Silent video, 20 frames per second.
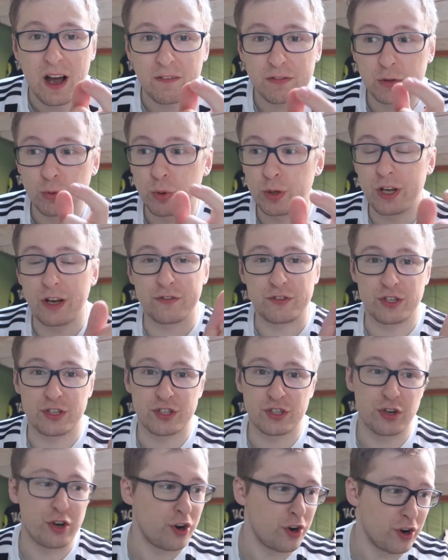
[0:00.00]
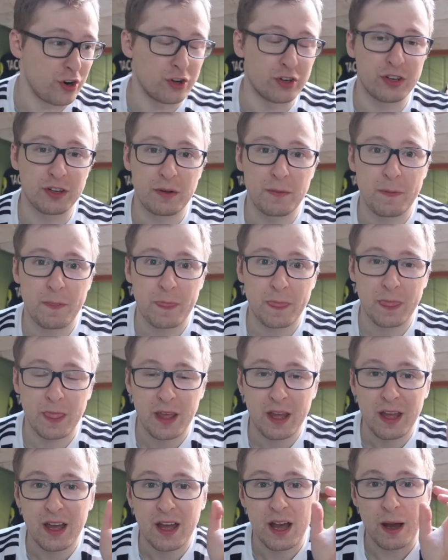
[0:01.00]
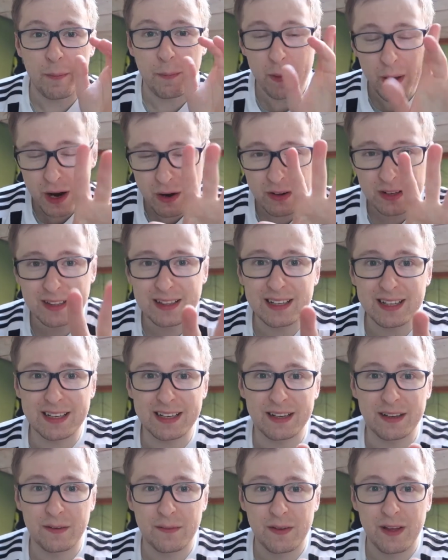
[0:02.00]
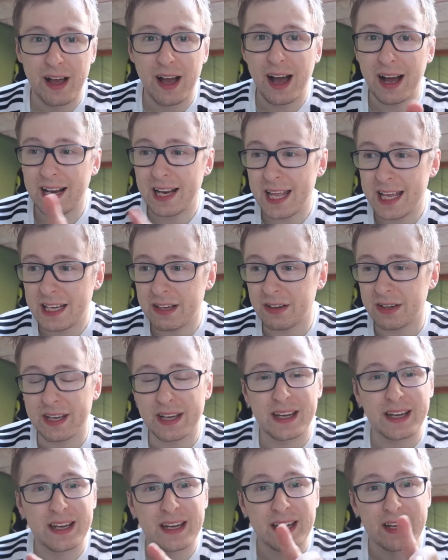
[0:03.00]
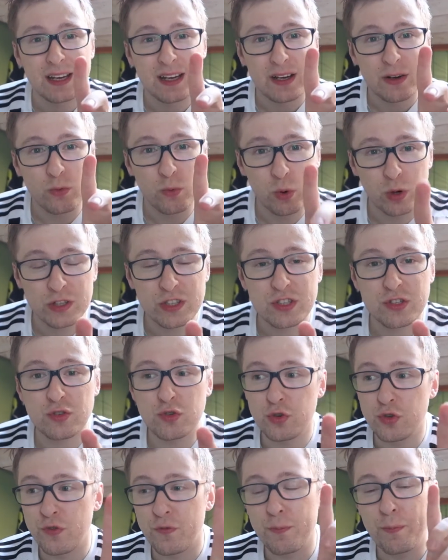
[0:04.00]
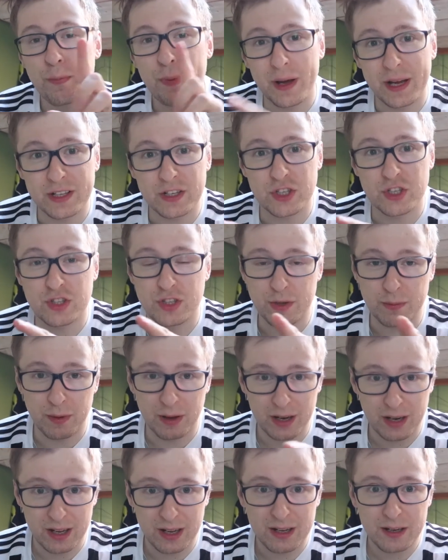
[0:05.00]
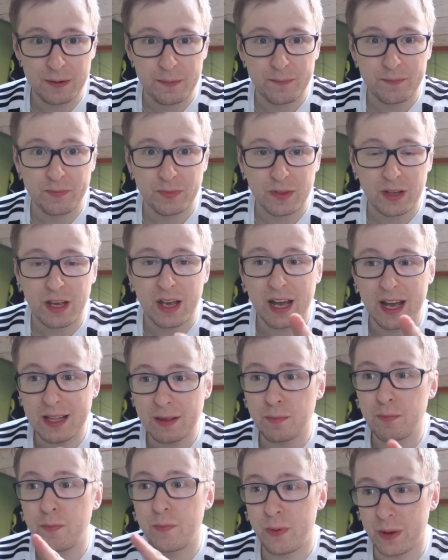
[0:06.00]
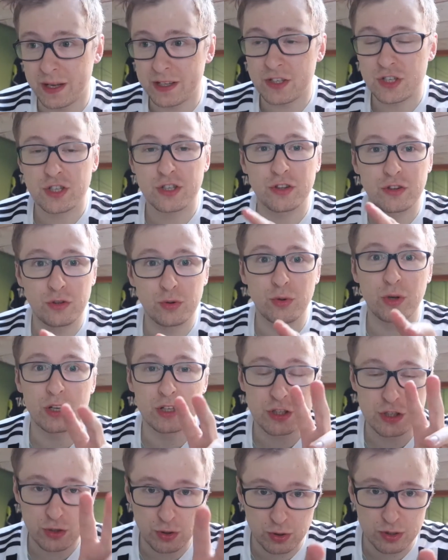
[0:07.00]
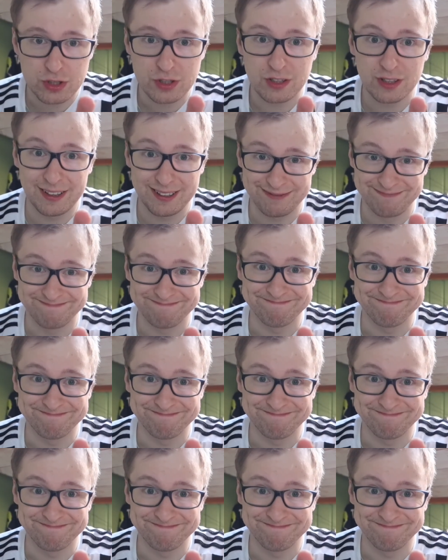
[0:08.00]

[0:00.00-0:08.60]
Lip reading: after what I've just heard. Apparently, Allegri wants to bench Dybala and bench Douglas Costa.